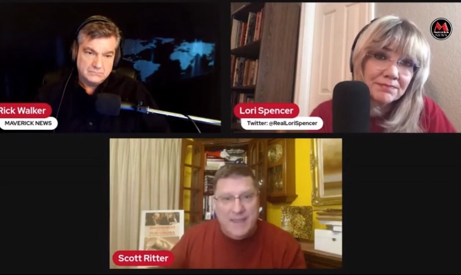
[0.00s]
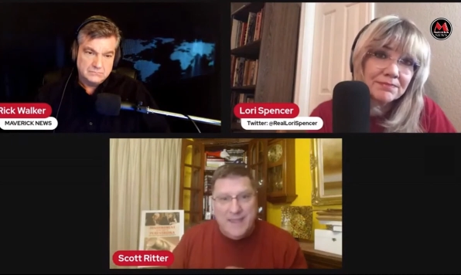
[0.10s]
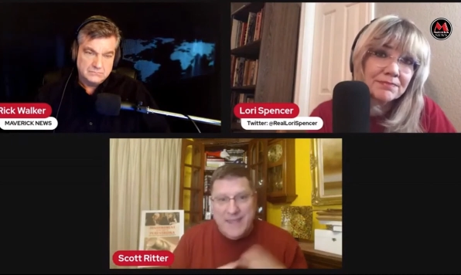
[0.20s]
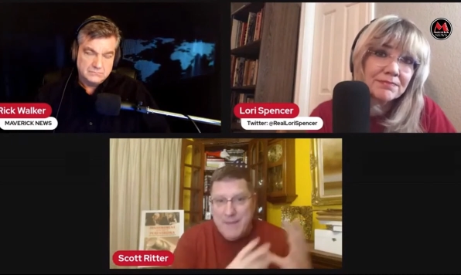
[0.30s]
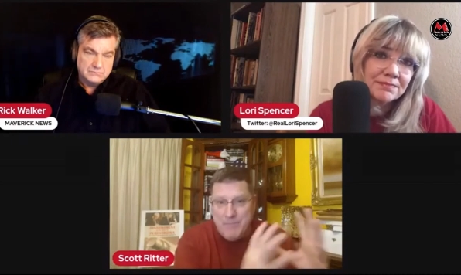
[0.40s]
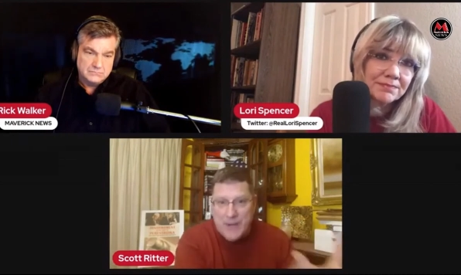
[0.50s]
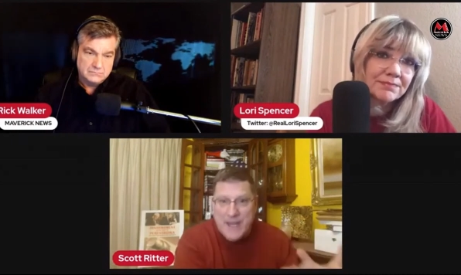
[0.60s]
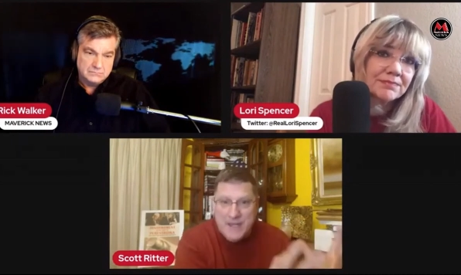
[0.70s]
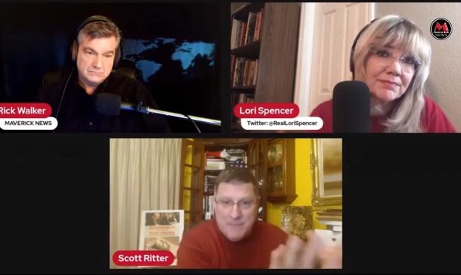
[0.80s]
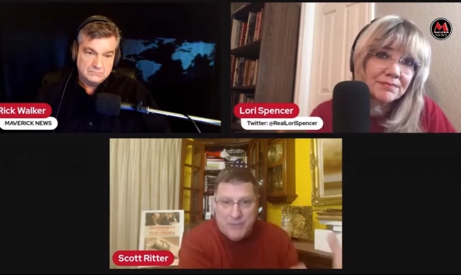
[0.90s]
Speaker 1: and then they
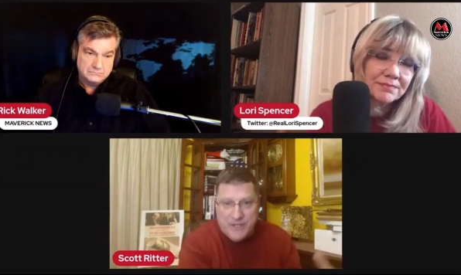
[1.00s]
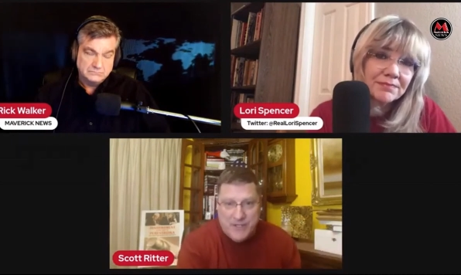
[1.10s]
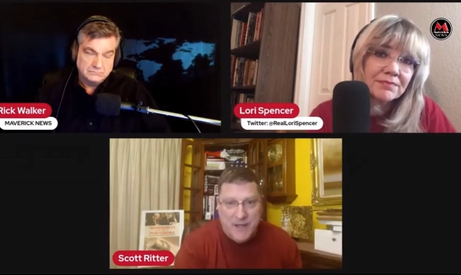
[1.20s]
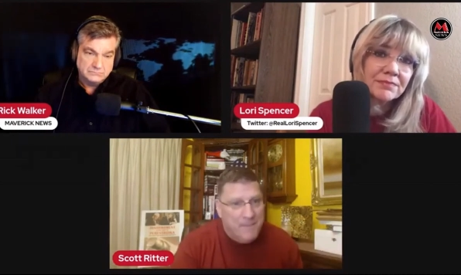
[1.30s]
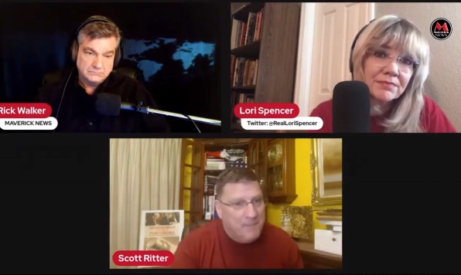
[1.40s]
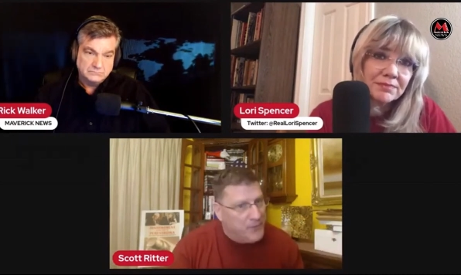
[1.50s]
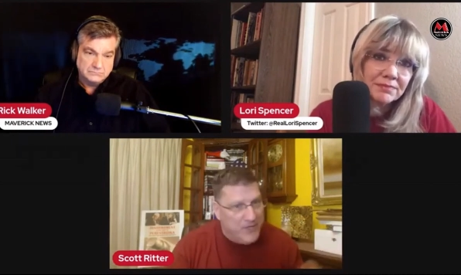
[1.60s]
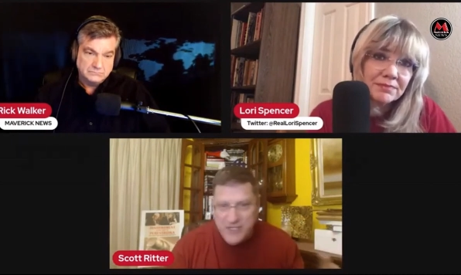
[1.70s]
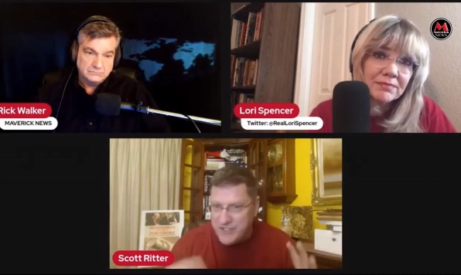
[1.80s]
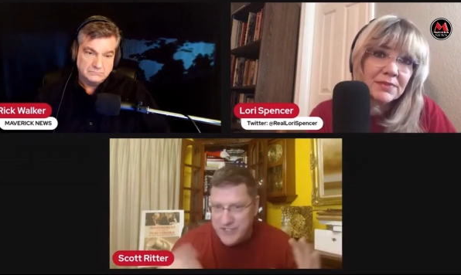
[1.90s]
break in prison.
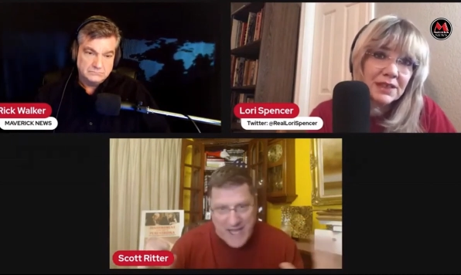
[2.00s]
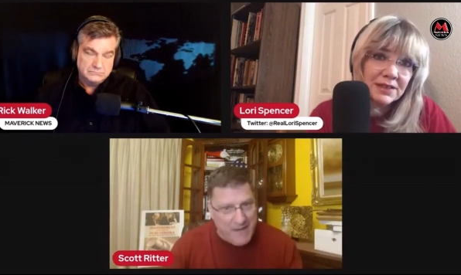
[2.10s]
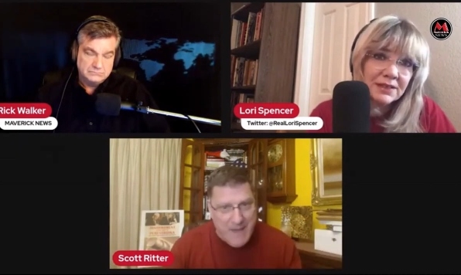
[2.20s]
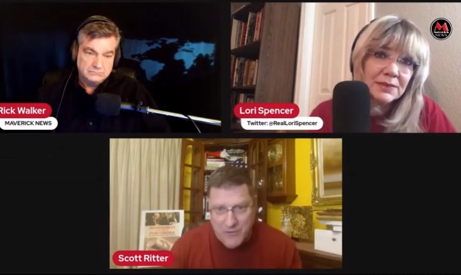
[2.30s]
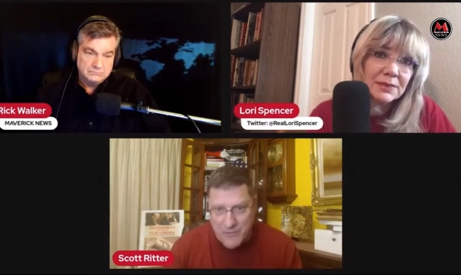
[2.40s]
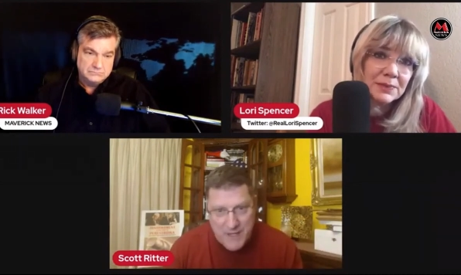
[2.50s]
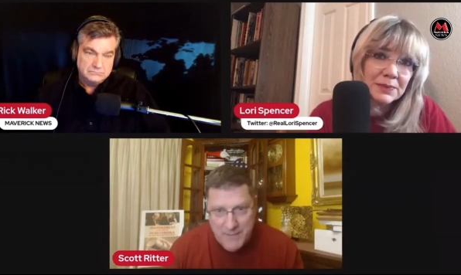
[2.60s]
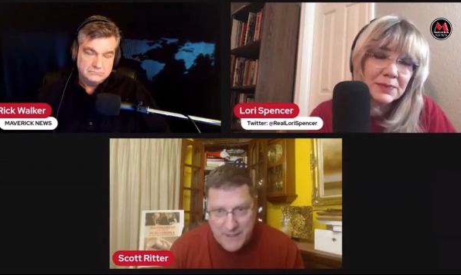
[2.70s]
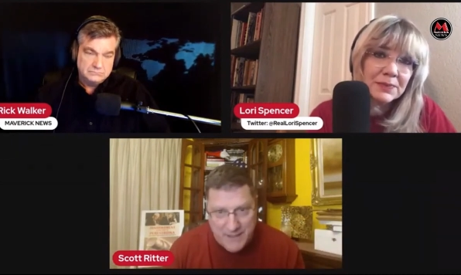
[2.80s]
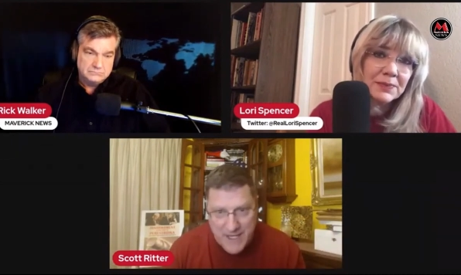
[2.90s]
Prison's yes. not about
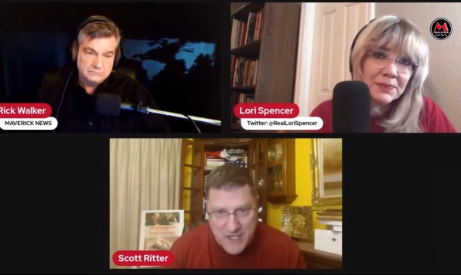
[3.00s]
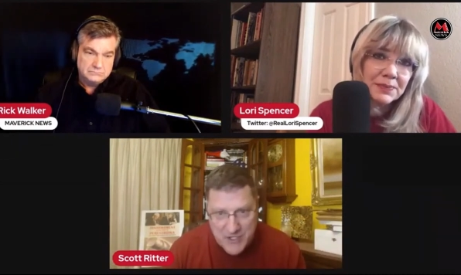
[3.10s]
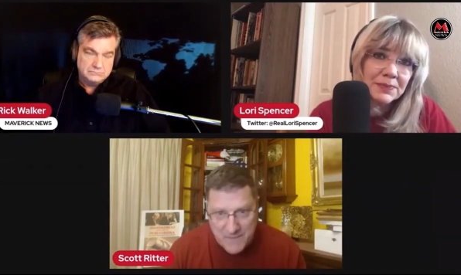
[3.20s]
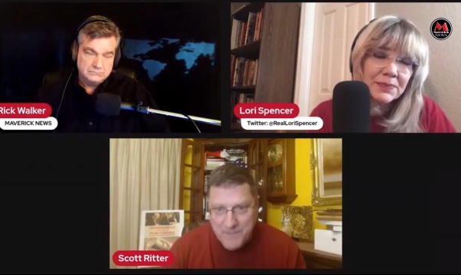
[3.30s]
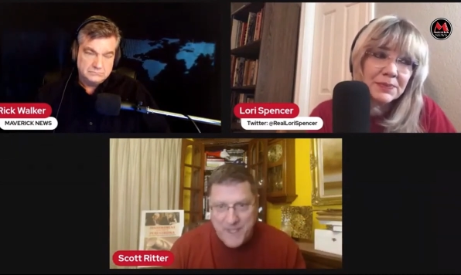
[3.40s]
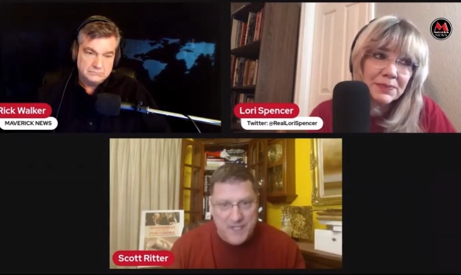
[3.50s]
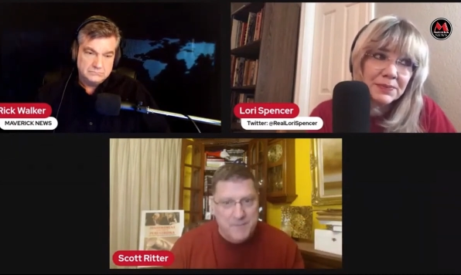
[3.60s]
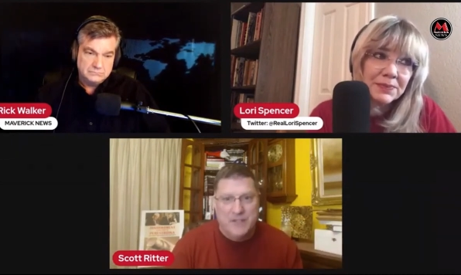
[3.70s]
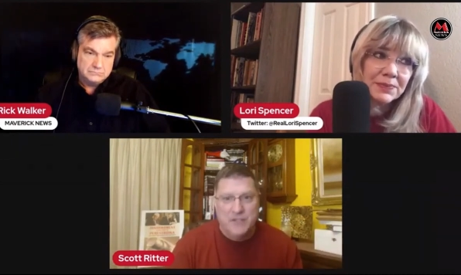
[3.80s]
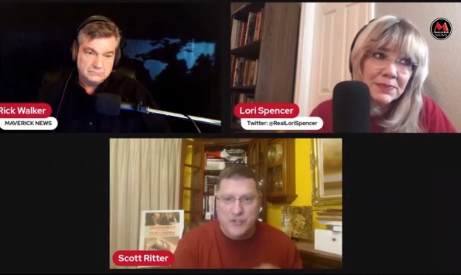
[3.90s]
rehabilitation; it's
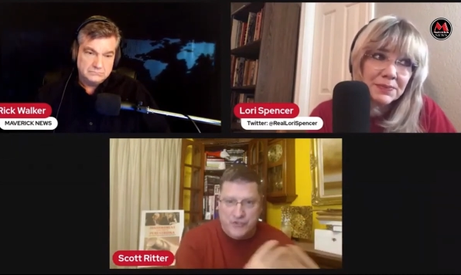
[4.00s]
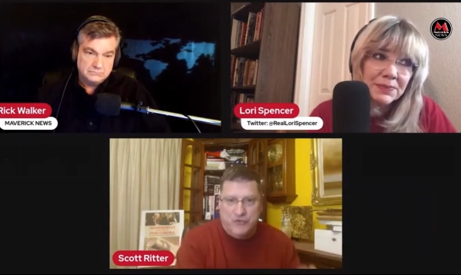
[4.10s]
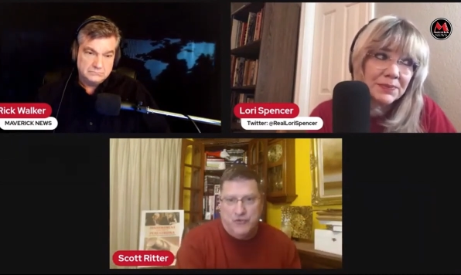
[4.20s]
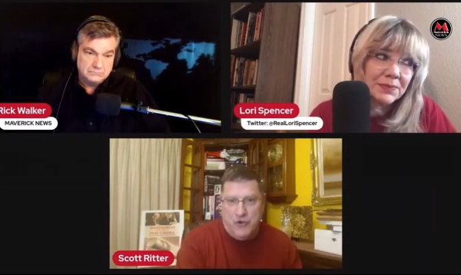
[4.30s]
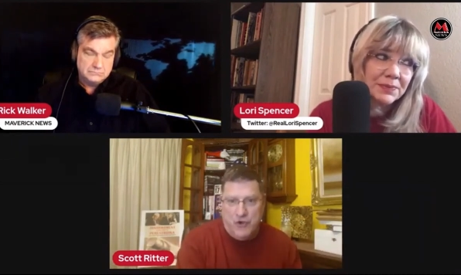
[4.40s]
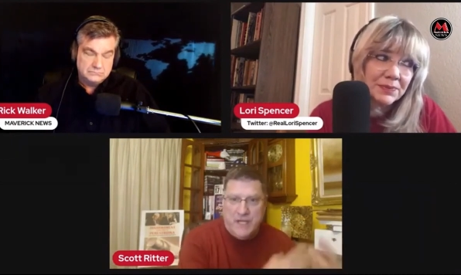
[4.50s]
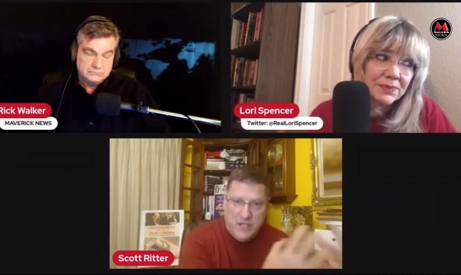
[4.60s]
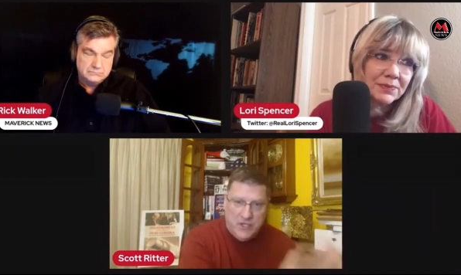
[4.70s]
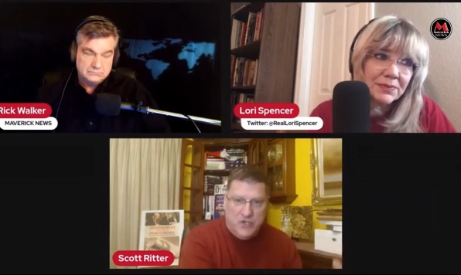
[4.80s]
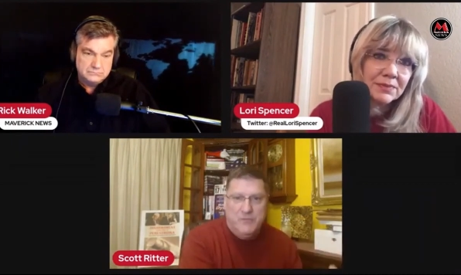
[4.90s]
about destroying
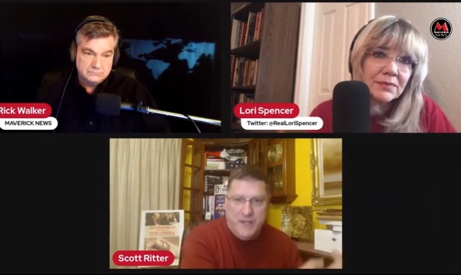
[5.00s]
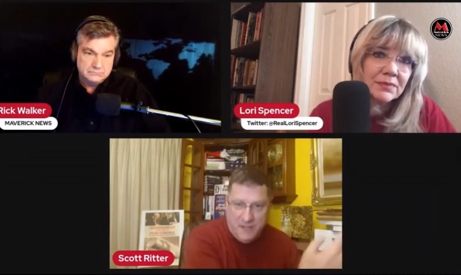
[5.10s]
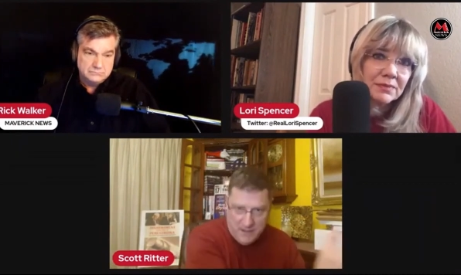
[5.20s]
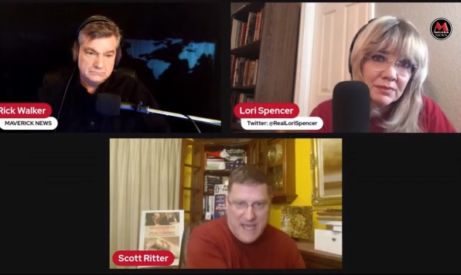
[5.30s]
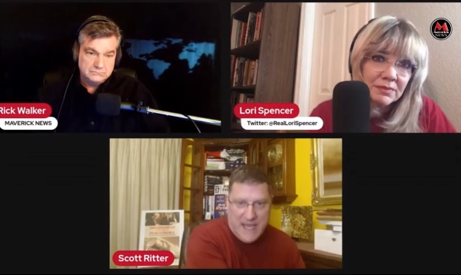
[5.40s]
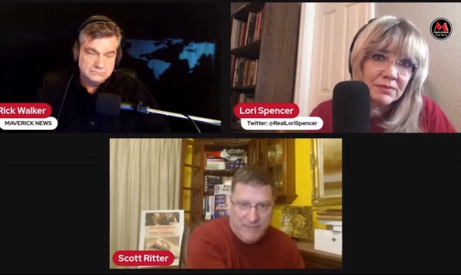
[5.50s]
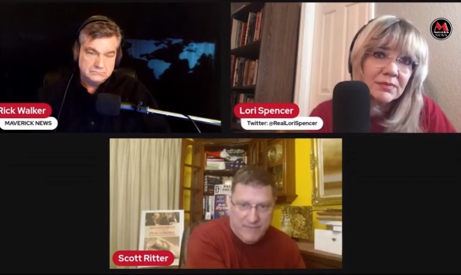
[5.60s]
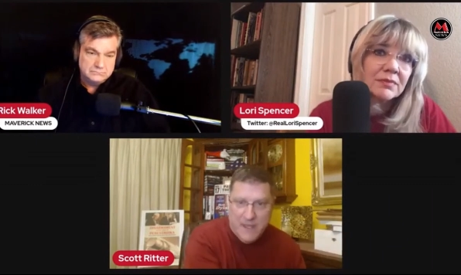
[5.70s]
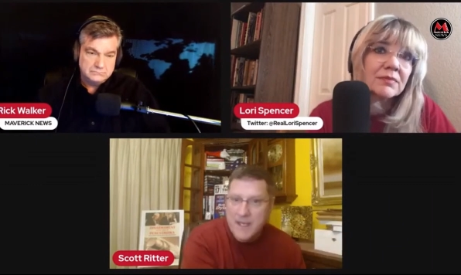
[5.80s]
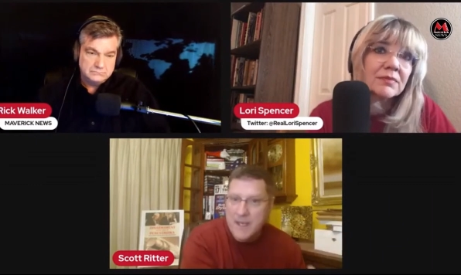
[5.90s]
human life,
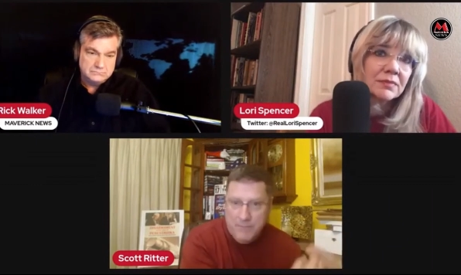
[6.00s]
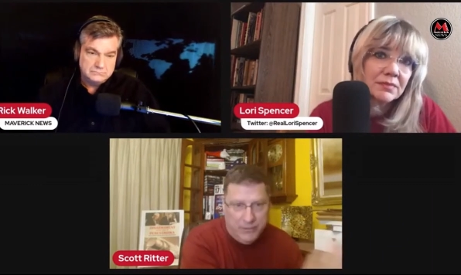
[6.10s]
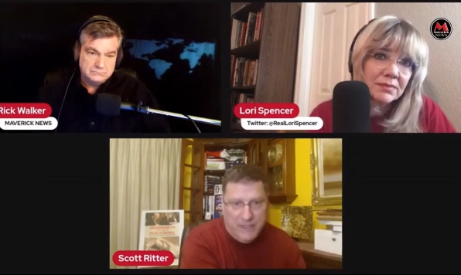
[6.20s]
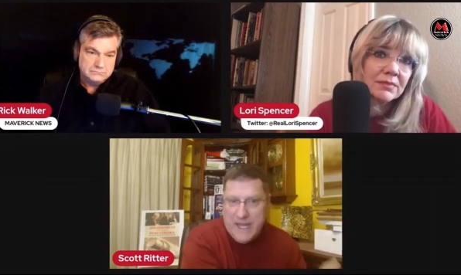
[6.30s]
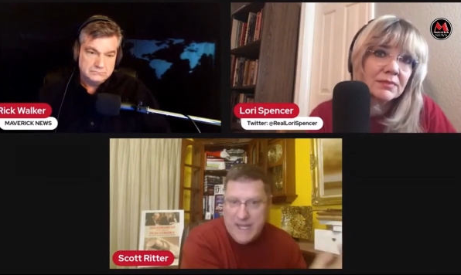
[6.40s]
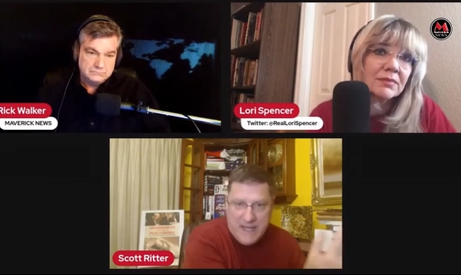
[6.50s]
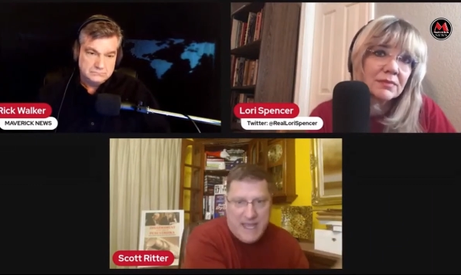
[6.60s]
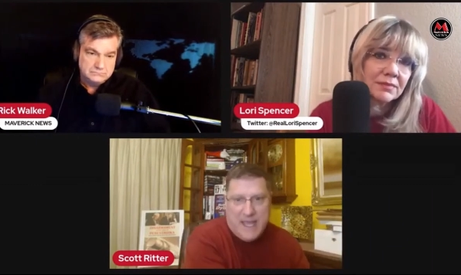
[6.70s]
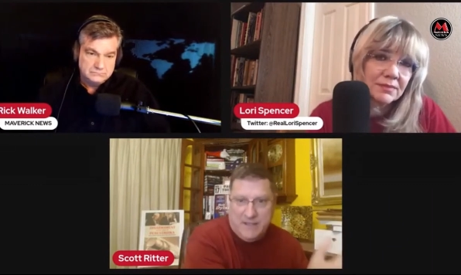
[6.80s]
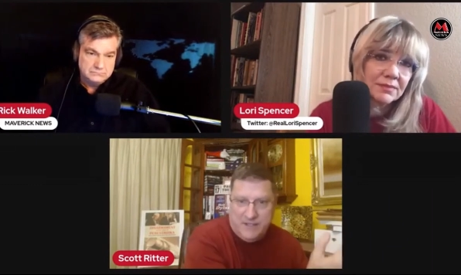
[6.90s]
plain
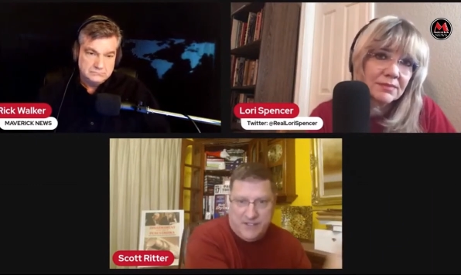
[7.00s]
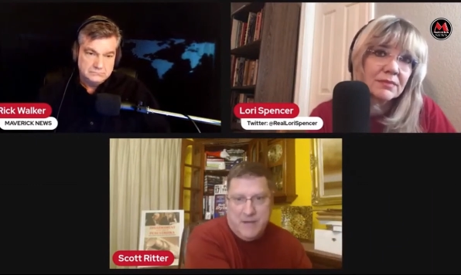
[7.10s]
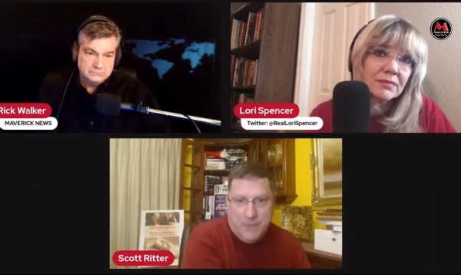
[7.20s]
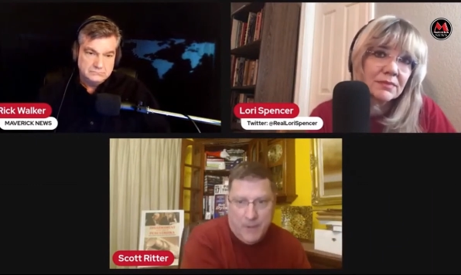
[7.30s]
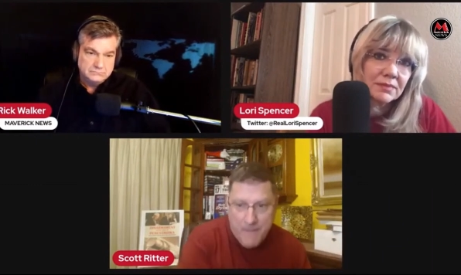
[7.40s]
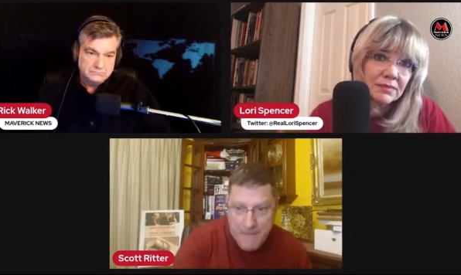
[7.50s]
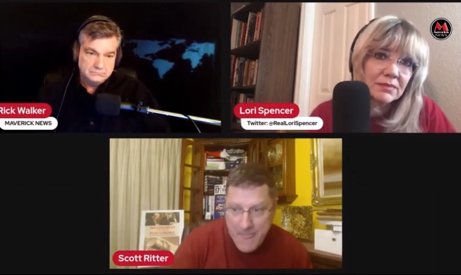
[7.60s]
and simple.